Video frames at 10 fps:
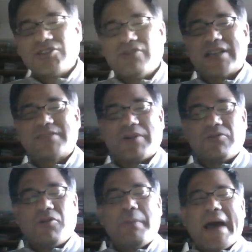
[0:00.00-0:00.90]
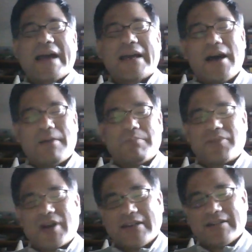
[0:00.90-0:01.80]
us, but we'll back up,
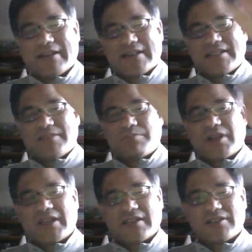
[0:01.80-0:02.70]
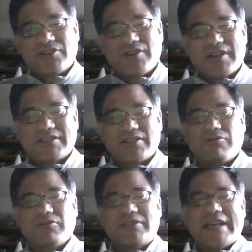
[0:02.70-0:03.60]
right, as he's bringing it to us. So we'll
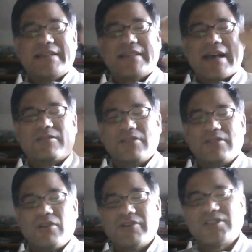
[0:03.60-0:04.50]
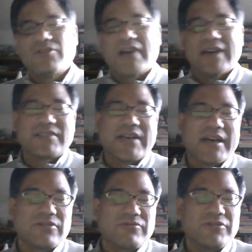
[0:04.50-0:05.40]
take that glowing stone outside of the
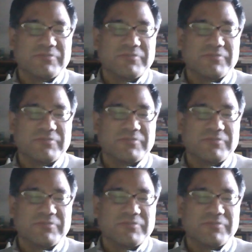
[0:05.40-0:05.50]
room.